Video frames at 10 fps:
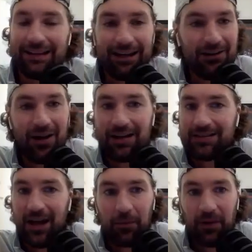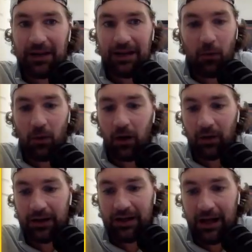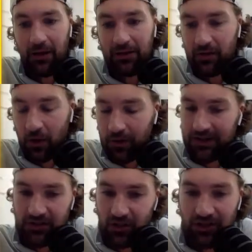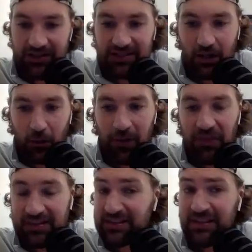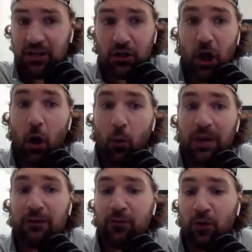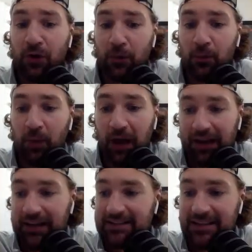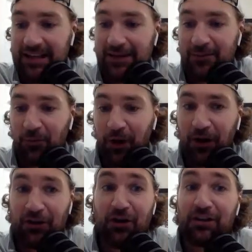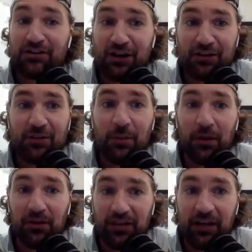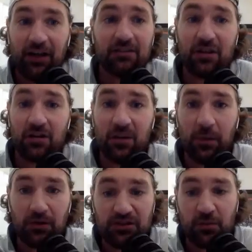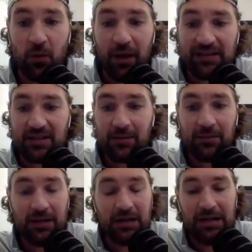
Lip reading: Carolina's not playing that well right now, even though it is early still. But this is a week for them against teams where you can start to build here, start to build some momentum.